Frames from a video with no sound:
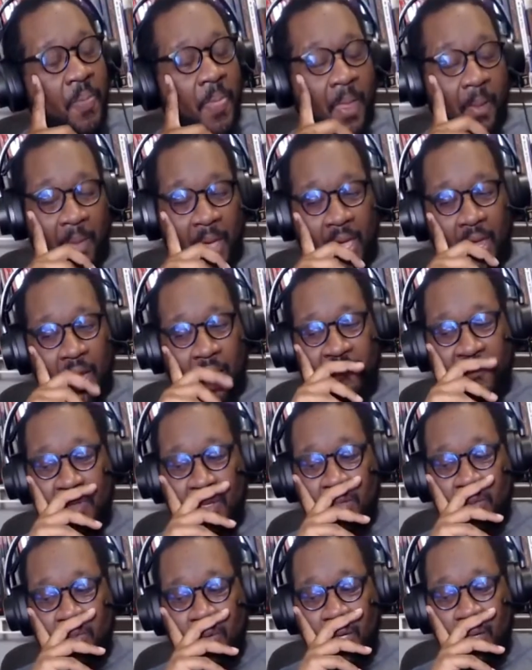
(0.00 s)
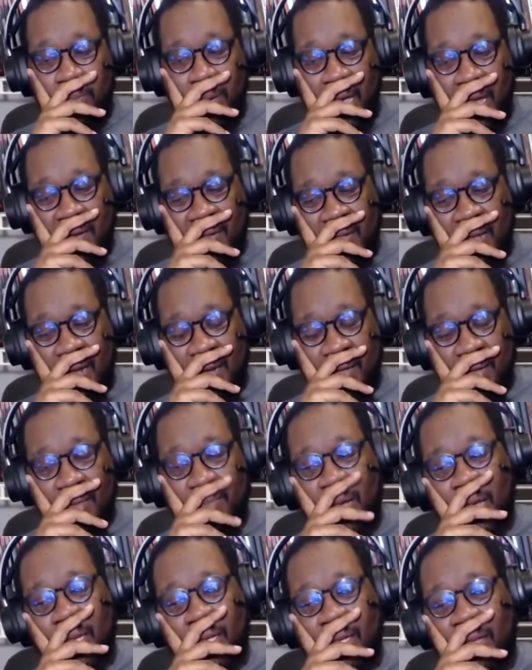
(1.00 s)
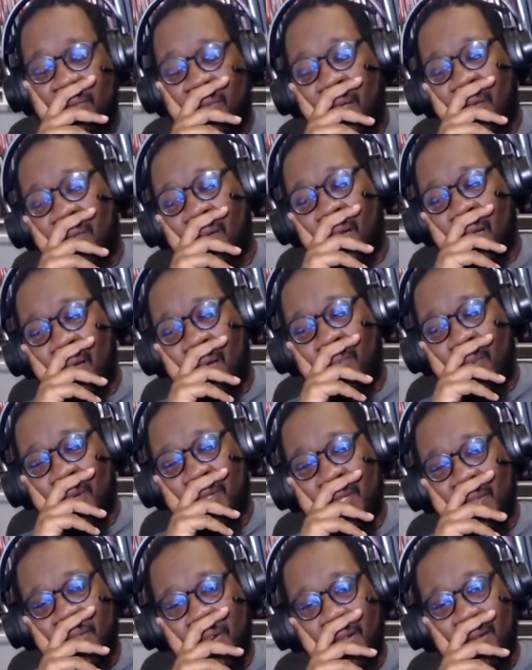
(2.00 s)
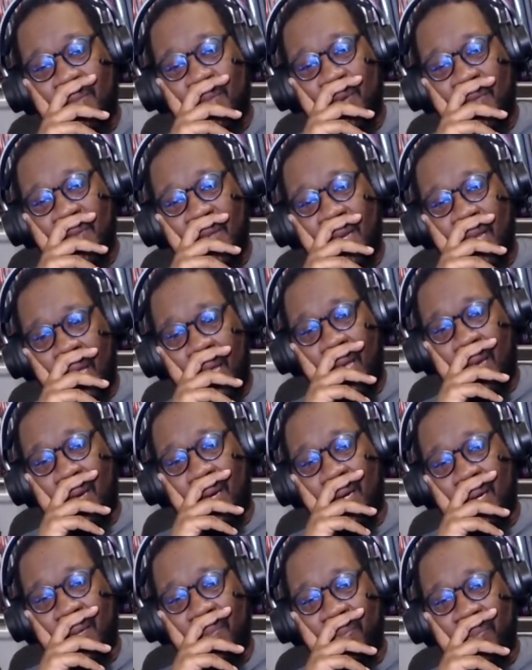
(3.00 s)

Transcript: man, that feels real bad saying this is my least favorite uh, multiverse movie of the year.